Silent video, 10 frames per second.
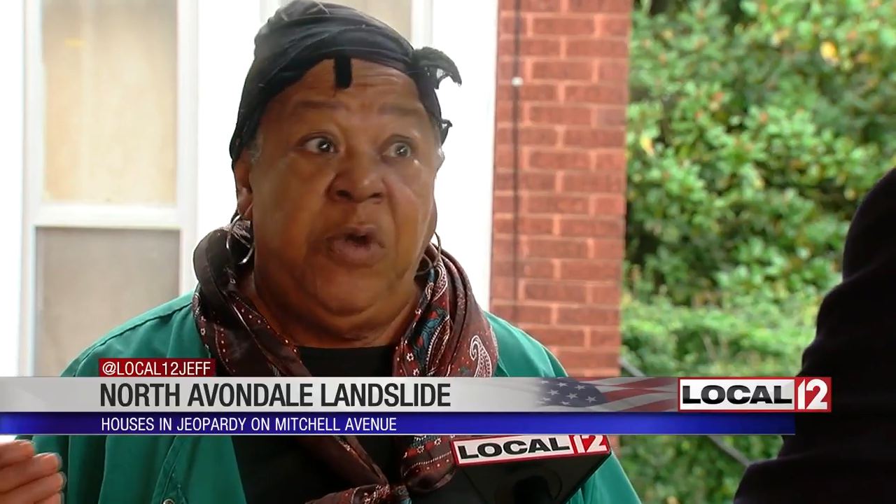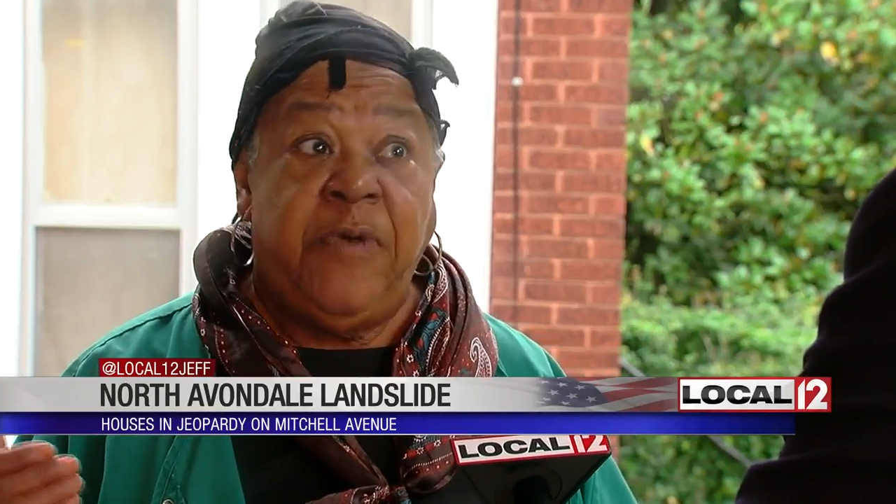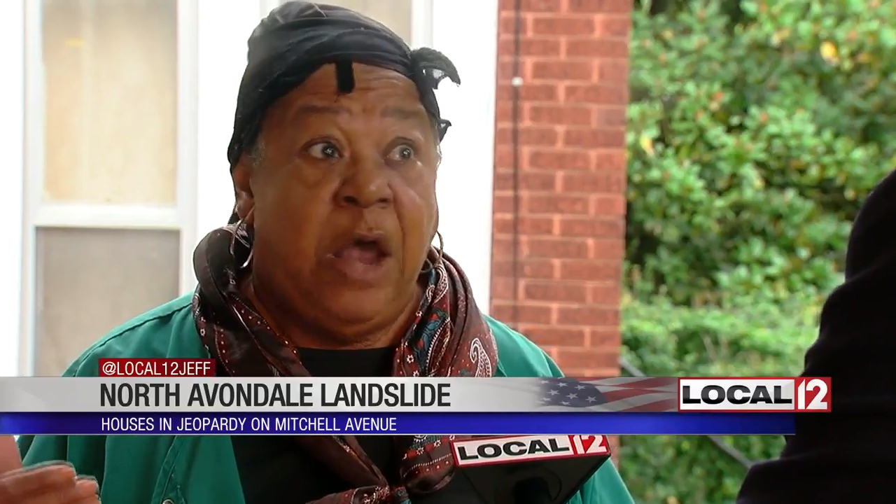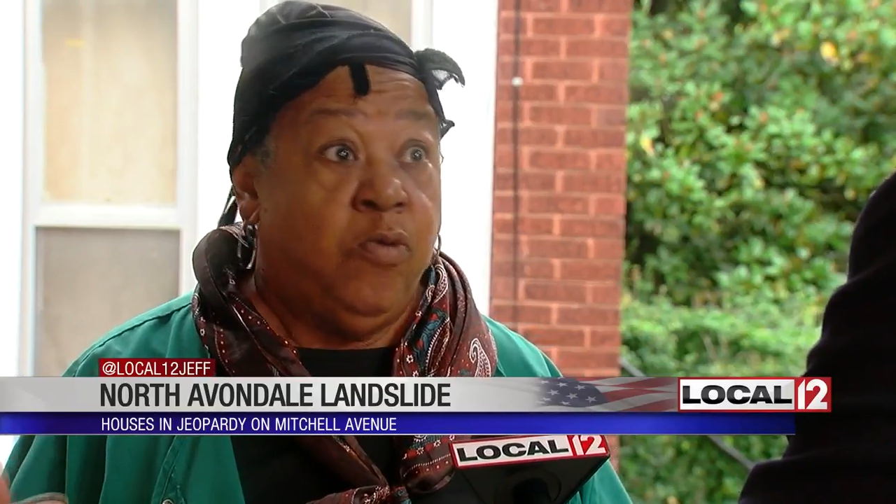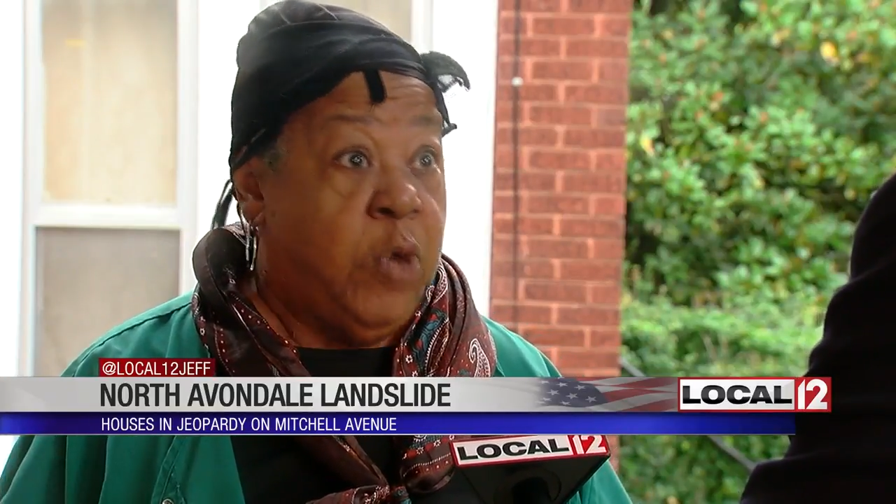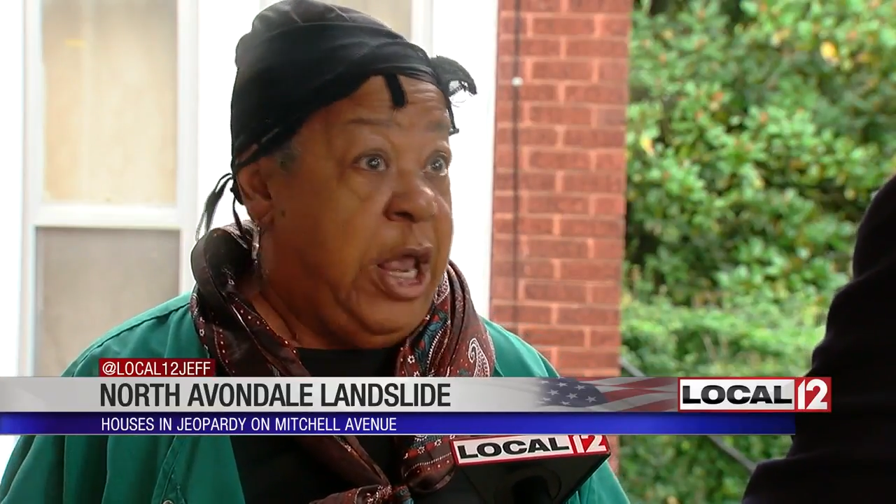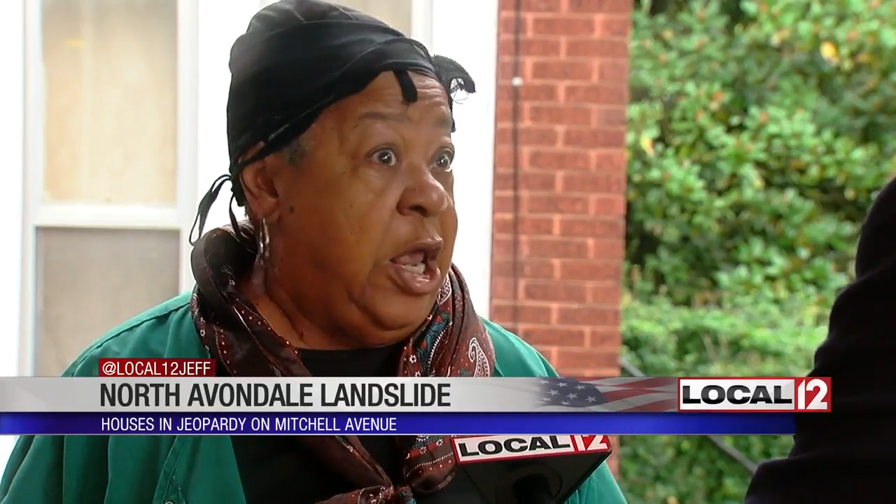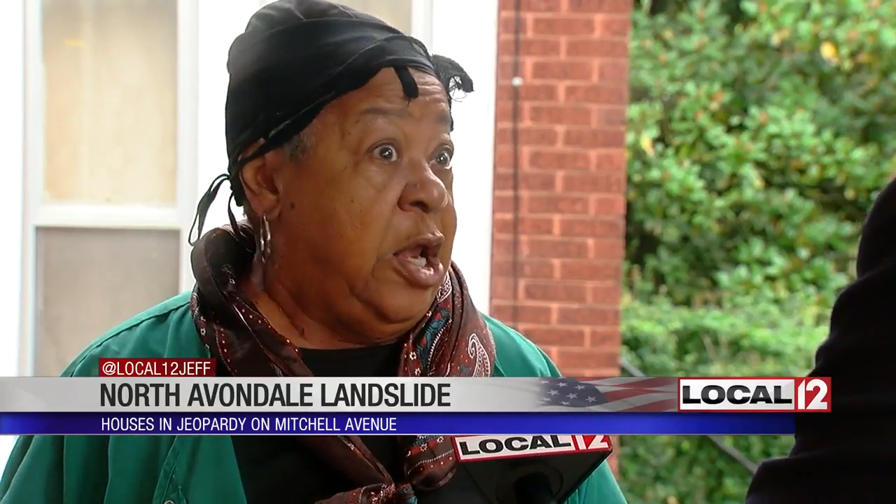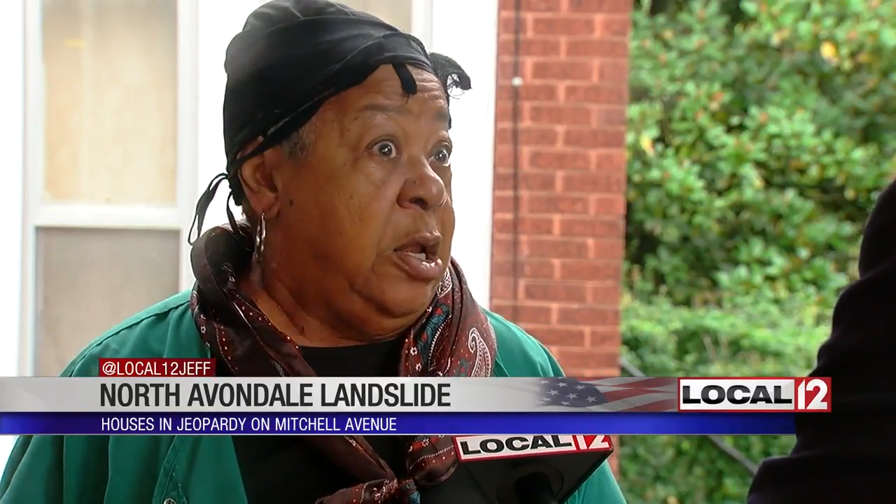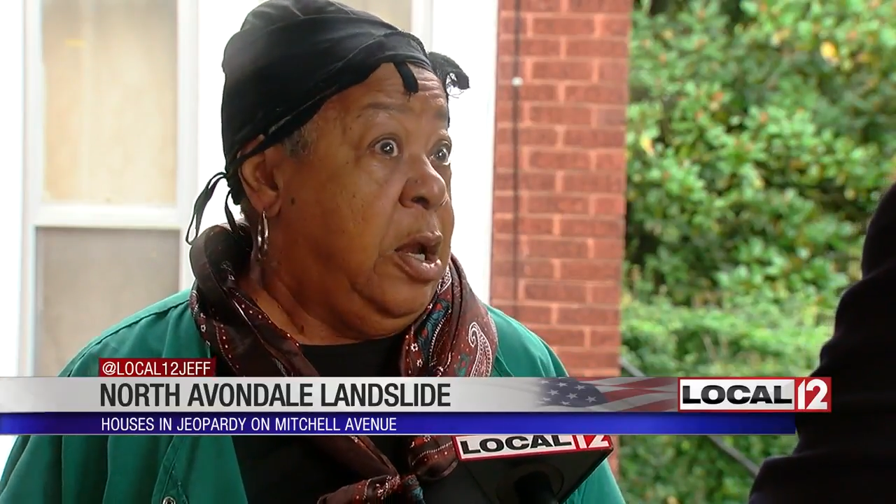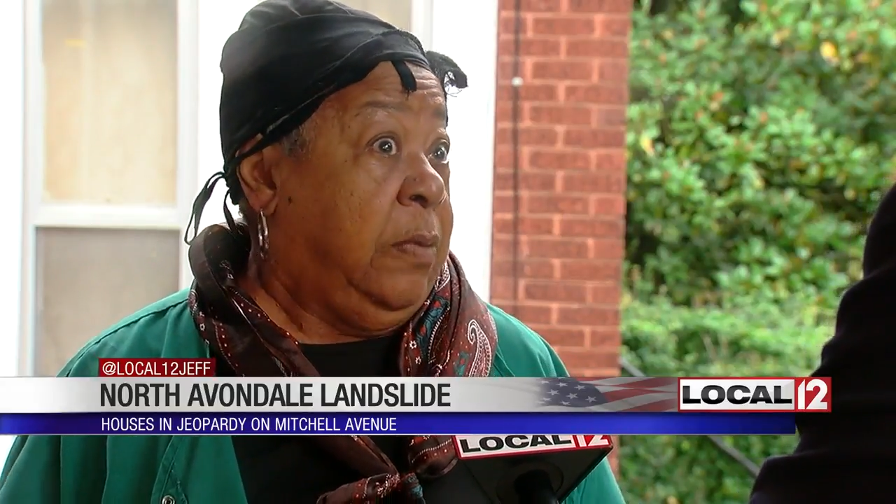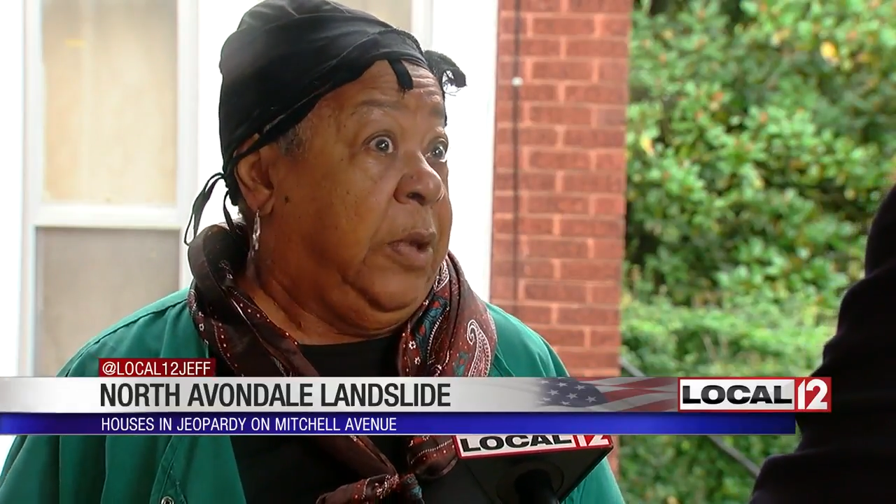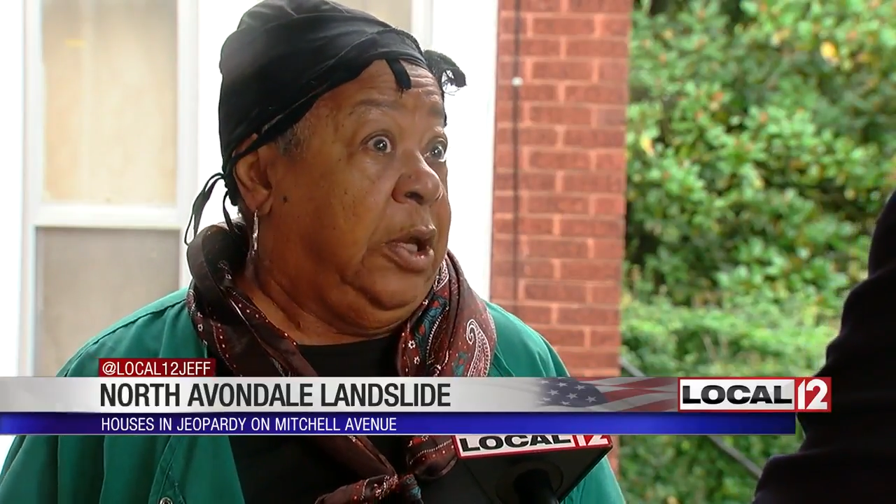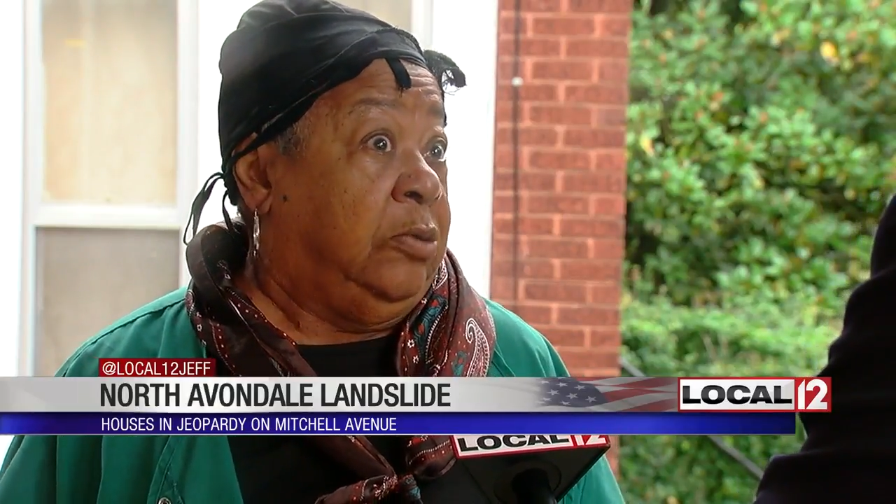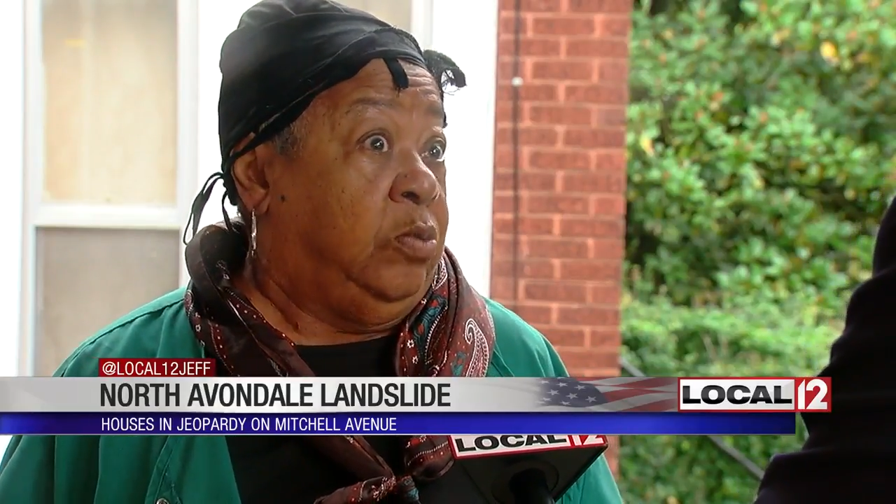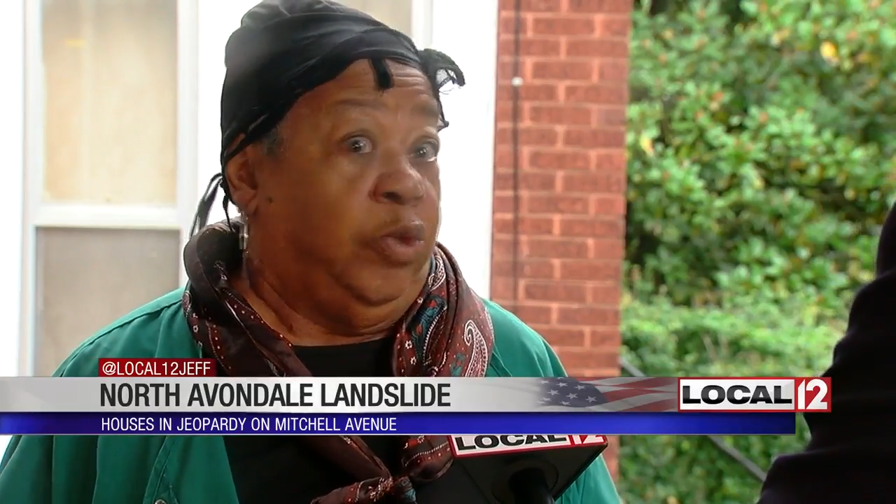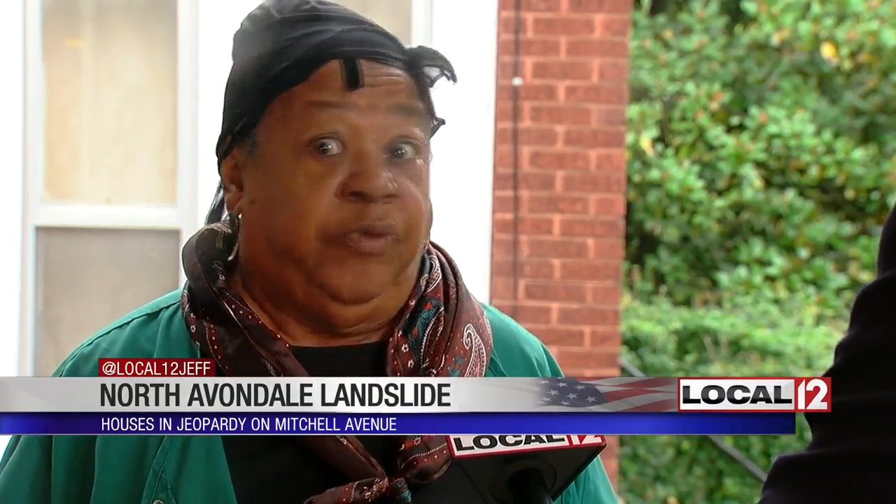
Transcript: we've had rain, I mean,